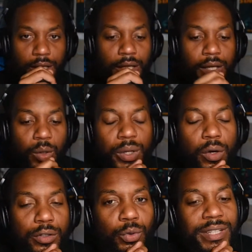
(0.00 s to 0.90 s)
We're going
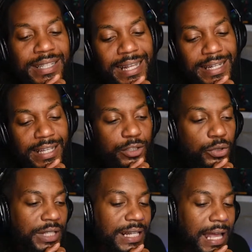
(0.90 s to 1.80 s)
to do this again next
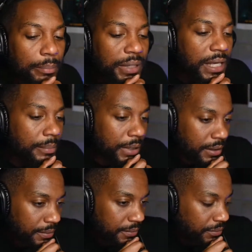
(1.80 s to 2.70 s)
Tuesday, 9 p.m.
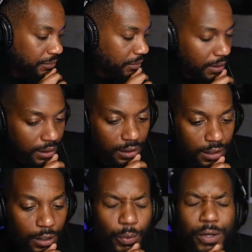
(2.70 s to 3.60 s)

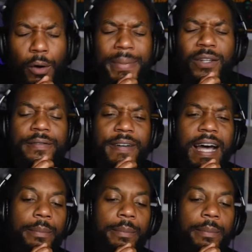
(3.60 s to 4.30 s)
We're going to build the vibe.